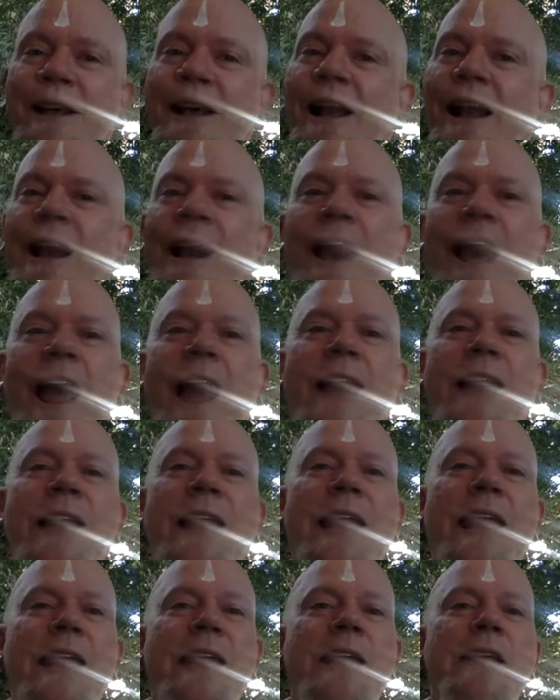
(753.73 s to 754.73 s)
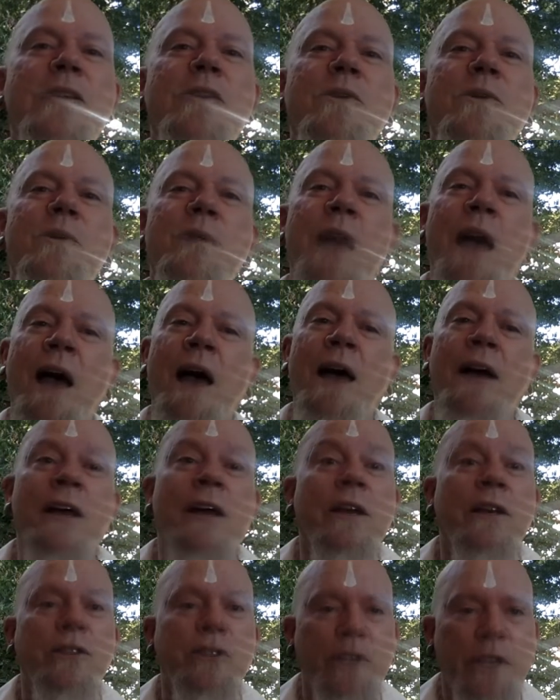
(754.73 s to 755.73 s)
La Lady Luna.
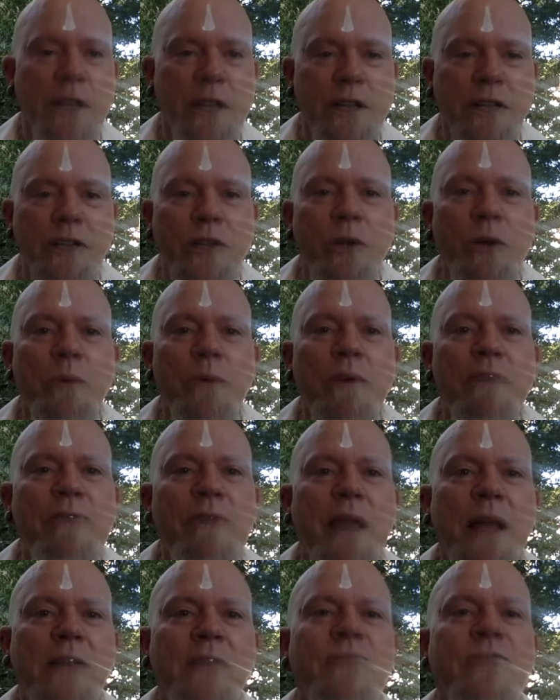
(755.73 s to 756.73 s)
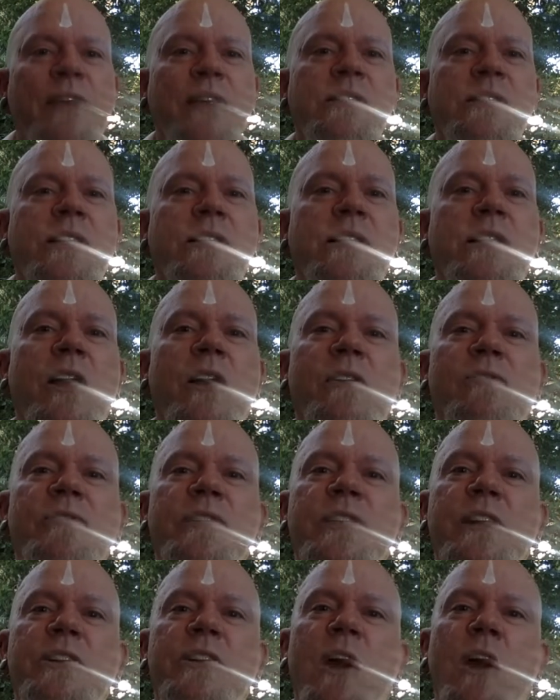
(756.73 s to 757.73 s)
She too reflects Vesta's love in
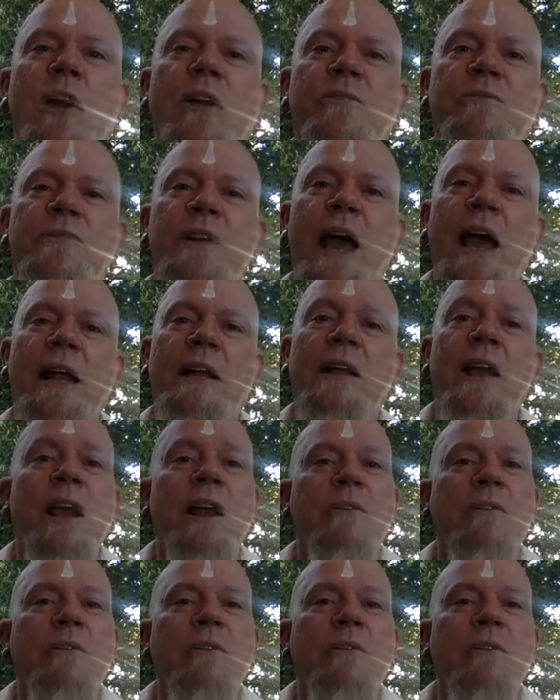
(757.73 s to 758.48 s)
the dark of night,